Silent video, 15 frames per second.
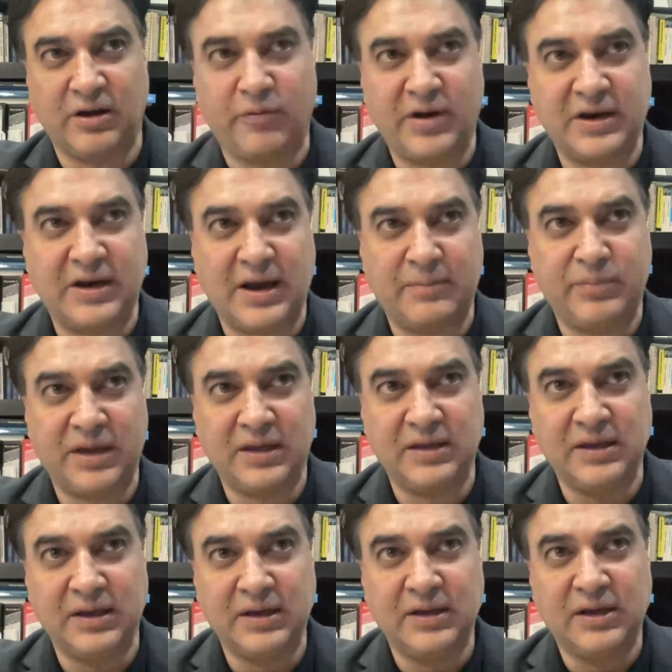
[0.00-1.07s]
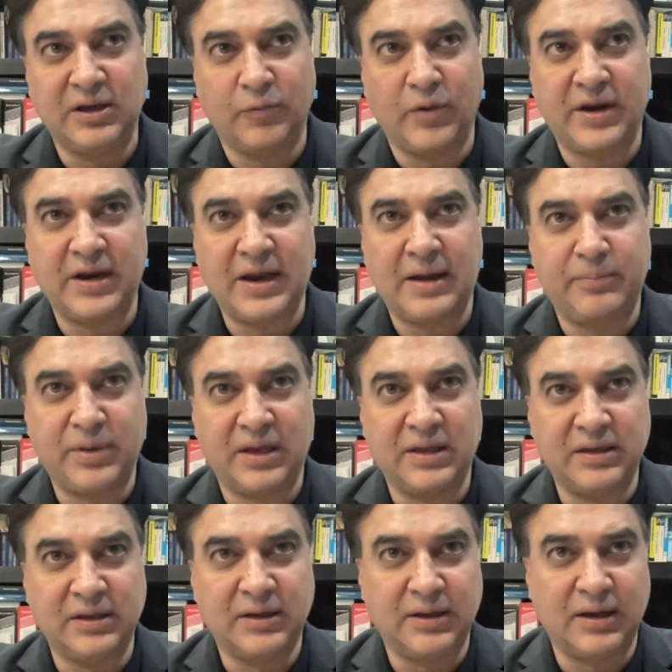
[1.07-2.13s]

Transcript: or whether that be